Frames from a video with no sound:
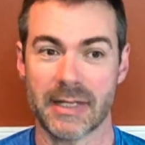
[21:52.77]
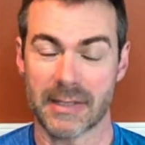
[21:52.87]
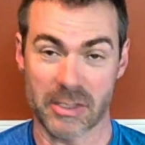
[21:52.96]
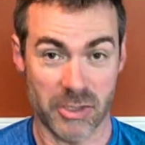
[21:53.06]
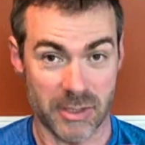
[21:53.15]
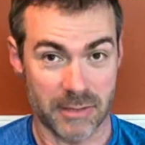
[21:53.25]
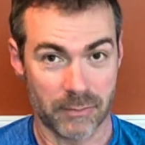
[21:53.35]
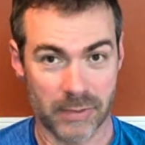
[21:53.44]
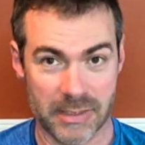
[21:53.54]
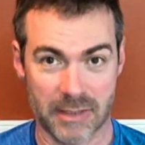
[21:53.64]
I think it's just
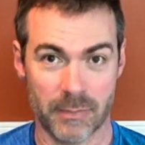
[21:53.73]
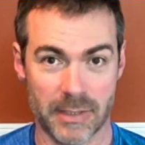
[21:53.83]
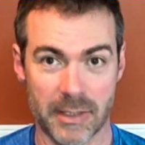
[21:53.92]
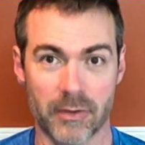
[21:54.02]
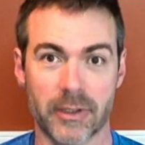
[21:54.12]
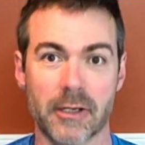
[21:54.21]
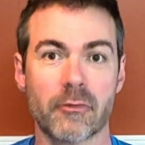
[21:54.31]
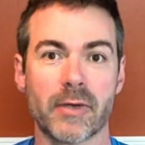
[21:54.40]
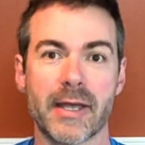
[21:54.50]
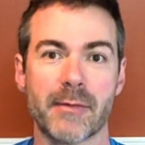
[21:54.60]
we tend to be healthier
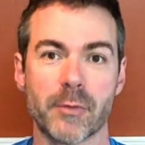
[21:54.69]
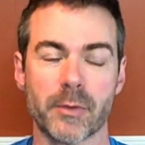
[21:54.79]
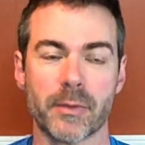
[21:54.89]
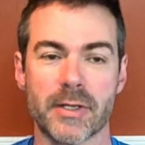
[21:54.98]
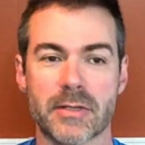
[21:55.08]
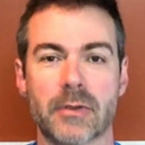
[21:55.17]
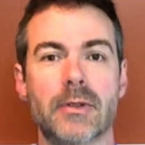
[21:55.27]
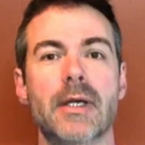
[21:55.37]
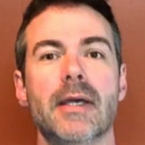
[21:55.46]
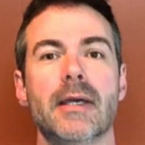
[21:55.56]
if we have more muscle.